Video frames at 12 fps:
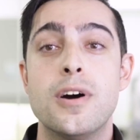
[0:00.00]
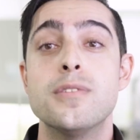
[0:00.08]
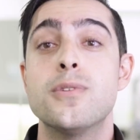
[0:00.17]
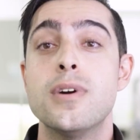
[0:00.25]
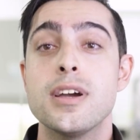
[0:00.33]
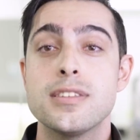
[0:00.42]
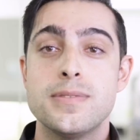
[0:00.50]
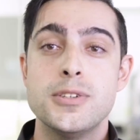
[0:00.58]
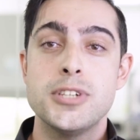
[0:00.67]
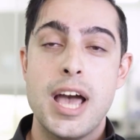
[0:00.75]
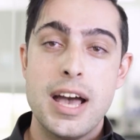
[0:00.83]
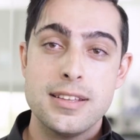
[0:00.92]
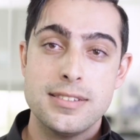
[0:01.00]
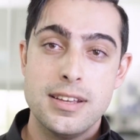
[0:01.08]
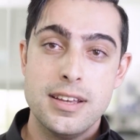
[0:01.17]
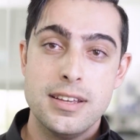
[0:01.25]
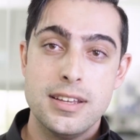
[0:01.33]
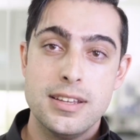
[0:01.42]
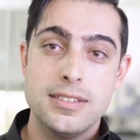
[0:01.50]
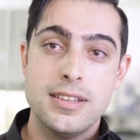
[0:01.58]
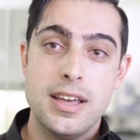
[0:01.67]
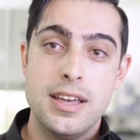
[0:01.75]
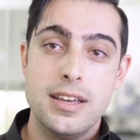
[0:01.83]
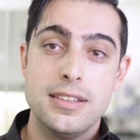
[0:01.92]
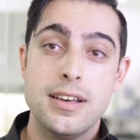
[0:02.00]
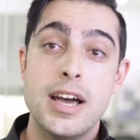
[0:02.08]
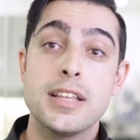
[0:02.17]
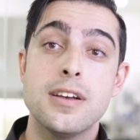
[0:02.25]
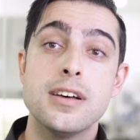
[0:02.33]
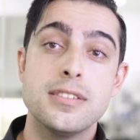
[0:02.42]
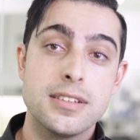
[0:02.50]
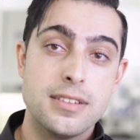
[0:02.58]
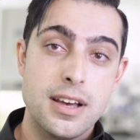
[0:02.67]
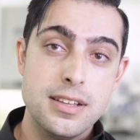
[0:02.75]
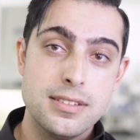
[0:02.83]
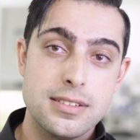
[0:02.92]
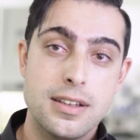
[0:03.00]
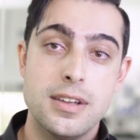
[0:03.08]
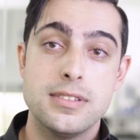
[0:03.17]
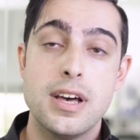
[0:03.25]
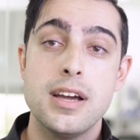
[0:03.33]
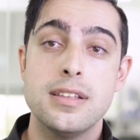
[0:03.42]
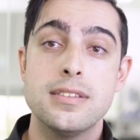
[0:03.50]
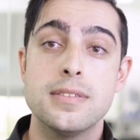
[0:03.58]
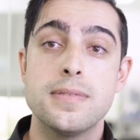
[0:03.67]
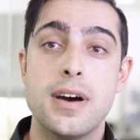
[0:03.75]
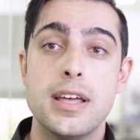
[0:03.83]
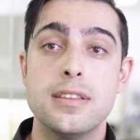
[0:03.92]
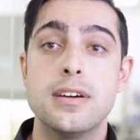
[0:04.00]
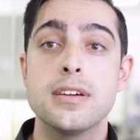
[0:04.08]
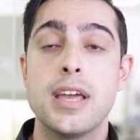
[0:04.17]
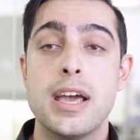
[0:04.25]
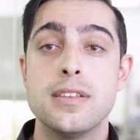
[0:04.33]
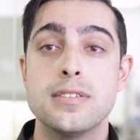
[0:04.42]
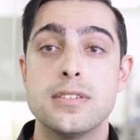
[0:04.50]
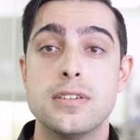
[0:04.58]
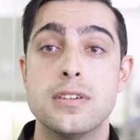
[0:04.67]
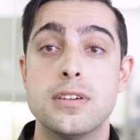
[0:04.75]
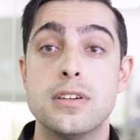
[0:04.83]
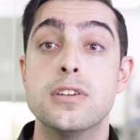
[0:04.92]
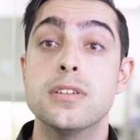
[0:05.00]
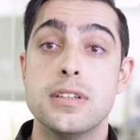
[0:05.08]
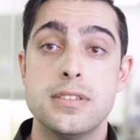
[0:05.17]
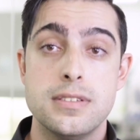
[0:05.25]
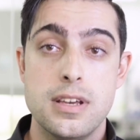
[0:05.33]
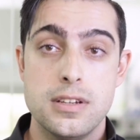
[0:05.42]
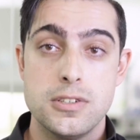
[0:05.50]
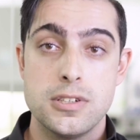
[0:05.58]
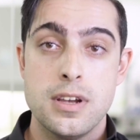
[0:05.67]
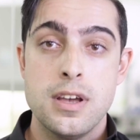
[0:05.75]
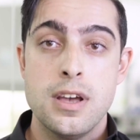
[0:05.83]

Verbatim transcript: Our 4X FISH assay is a diagnostic test designed to find lung cancer early stage.